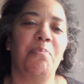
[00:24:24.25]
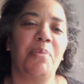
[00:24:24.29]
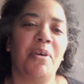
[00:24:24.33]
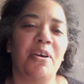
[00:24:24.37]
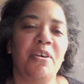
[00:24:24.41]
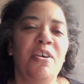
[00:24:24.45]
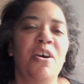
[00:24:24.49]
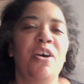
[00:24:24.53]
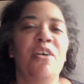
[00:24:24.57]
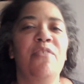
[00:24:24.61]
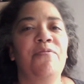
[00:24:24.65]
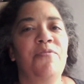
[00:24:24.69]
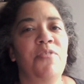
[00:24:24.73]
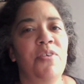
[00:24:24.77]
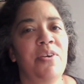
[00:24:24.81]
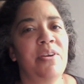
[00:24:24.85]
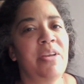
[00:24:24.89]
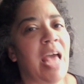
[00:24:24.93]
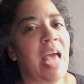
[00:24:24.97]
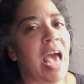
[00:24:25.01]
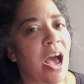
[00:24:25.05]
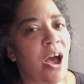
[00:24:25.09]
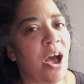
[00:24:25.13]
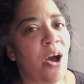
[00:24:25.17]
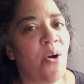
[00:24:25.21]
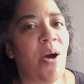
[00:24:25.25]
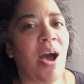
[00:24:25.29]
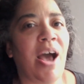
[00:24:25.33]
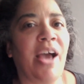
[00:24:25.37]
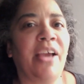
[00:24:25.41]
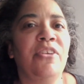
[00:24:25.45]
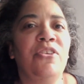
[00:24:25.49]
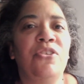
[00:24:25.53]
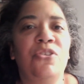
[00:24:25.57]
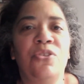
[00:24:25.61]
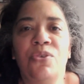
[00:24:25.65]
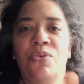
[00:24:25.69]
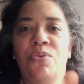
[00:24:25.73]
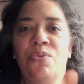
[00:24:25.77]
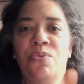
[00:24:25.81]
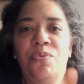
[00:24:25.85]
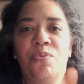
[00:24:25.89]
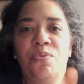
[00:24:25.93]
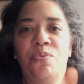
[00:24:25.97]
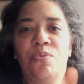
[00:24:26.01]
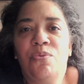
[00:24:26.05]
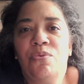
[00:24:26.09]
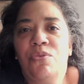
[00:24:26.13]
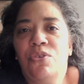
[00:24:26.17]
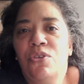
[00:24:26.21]
But for now, I do
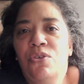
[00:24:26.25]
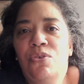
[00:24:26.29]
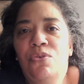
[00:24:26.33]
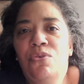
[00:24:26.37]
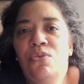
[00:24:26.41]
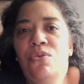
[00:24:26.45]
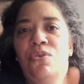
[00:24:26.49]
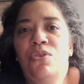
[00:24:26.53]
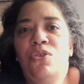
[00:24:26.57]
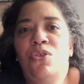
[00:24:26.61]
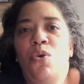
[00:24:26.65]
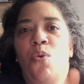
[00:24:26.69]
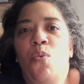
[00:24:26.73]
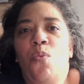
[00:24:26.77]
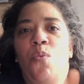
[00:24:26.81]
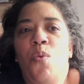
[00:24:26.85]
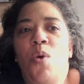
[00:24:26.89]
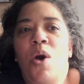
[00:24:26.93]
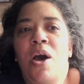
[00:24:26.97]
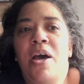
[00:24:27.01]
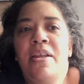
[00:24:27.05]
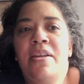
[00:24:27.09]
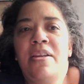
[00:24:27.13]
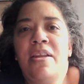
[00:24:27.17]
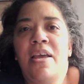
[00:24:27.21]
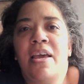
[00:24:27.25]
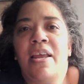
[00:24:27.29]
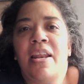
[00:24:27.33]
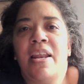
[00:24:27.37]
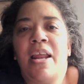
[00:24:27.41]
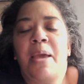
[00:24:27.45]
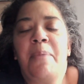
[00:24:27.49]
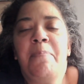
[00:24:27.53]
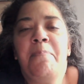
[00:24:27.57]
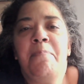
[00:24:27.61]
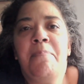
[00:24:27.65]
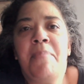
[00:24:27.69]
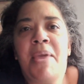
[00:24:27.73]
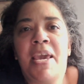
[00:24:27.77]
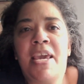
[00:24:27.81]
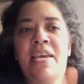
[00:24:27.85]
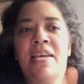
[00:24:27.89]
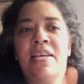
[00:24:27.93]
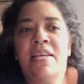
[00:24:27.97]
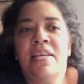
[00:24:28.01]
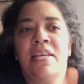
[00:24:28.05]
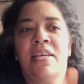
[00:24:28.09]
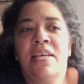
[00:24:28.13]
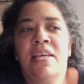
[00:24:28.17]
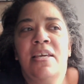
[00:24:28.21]
use and I
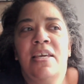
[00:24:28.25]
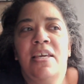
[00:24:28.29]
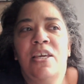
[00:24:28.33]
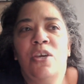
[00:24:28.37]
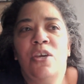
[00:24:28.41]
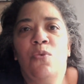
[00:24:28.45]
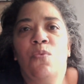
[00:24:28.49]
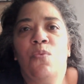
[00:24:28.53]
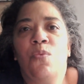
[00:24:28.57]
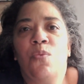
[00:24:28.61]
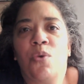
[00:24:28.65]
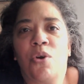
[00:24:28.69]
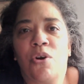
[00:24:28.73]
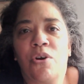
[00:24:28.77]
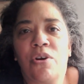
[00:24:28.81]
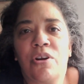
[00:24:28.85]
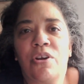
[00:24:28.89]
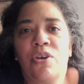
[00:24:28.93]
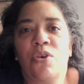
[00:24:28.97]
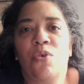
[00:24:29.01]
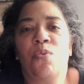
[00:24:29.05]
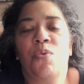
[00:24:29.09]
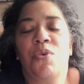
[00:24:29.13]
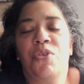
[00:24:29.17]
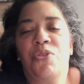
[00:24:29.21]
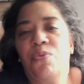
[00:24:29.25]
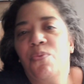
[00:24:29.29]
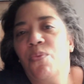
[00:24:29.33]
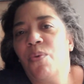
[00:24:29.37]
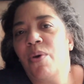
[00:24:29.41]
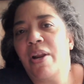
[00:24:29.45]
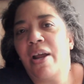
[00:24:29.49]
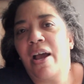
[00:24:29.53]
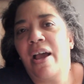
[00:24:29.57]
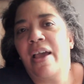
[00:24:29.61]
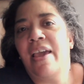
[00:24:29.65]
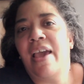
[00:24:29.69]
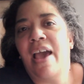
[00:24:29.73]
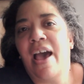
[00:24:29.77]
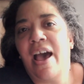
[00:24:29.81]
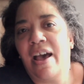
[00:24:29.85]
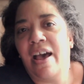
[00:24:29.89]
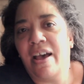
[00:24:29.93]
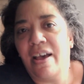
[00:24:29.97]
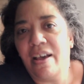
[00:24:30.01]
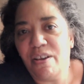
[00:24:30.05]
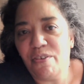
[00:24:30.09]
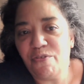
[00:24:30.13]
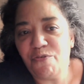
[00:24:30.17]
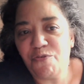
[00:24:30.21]
make it work with what I
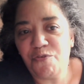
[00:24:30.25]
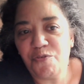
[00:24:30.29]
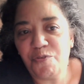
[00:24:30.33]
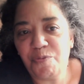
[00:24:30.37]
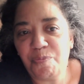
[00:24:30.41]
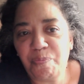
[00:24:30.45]
have.